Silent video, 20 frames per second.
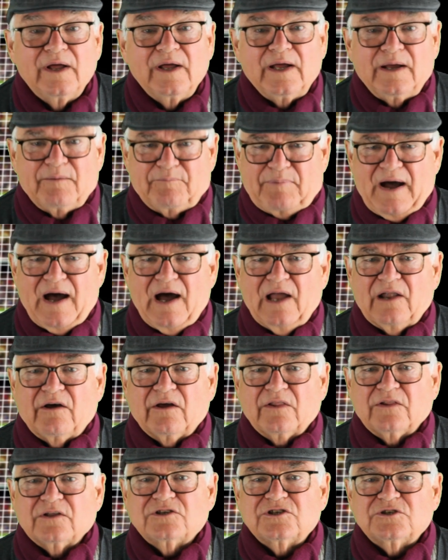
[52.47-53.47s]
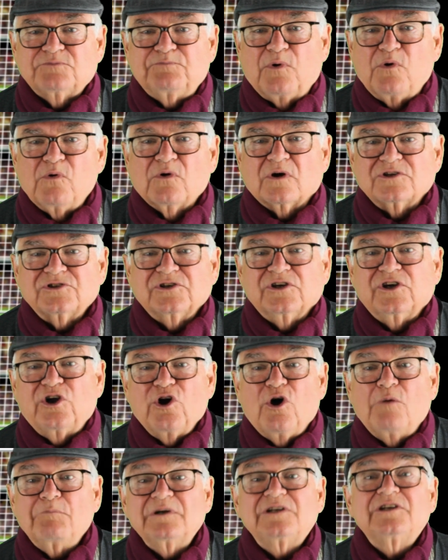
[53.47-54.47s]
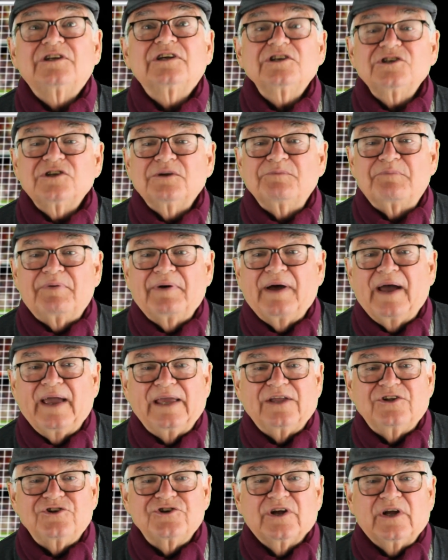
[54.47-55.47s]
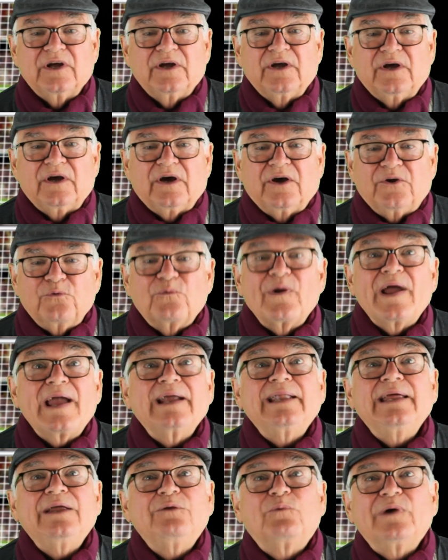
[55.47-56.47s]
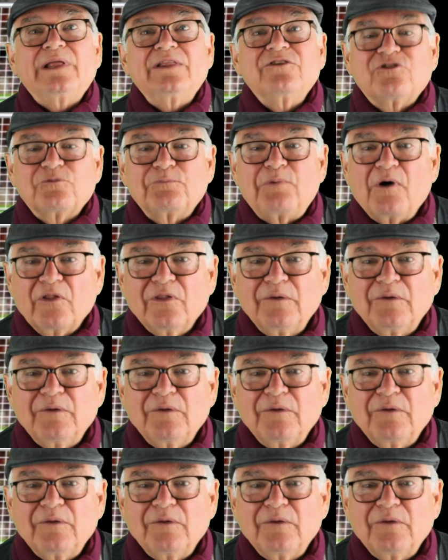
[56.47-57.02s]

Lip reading: Pa liked the sports and competition page, and reckoned he'd win Spot the